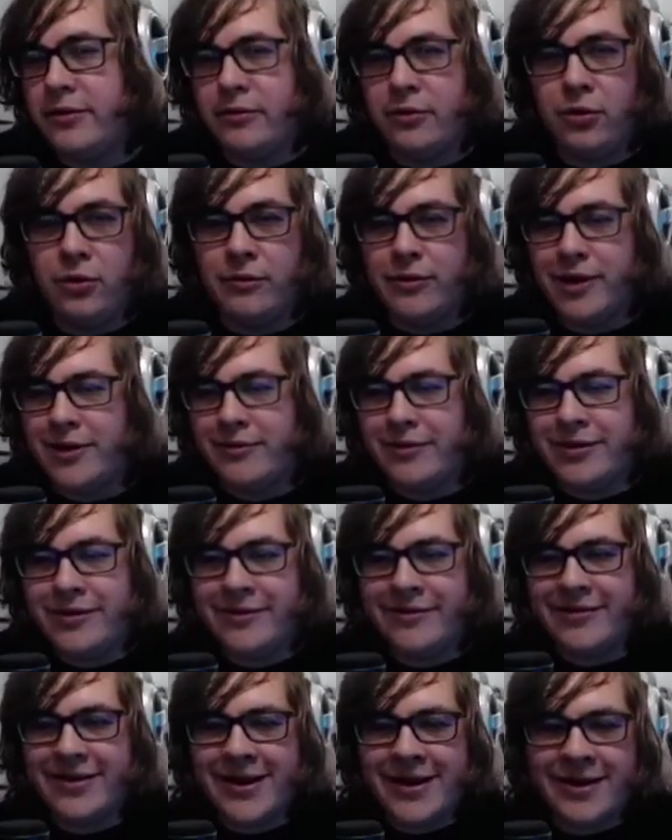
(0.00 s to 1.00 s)
old route we
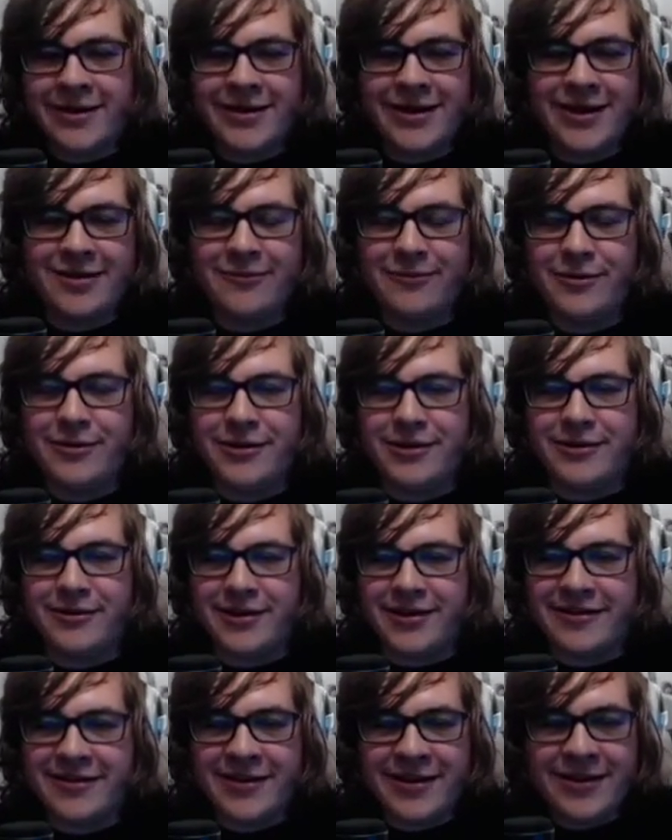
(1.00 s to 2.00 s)
used there. It's really
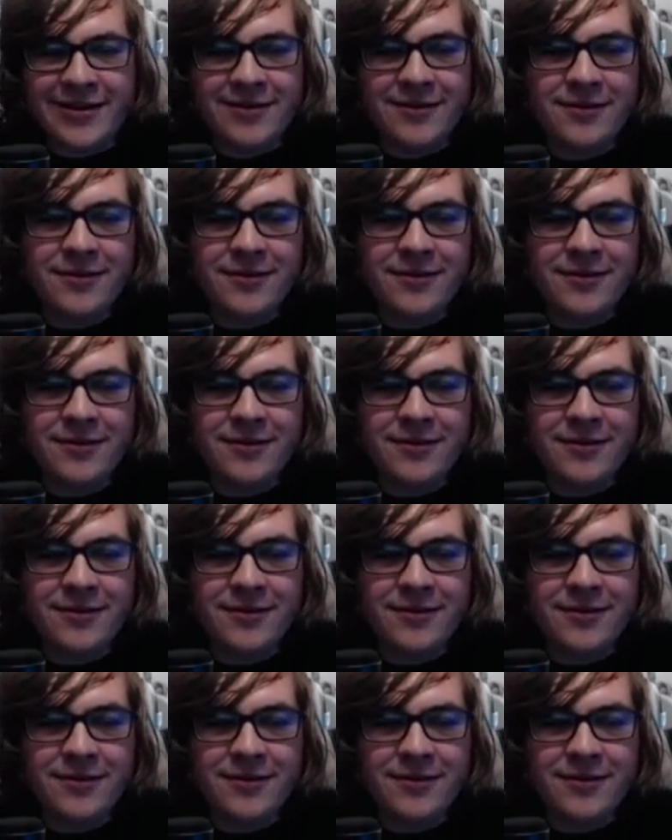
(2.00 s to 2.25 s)
crazy.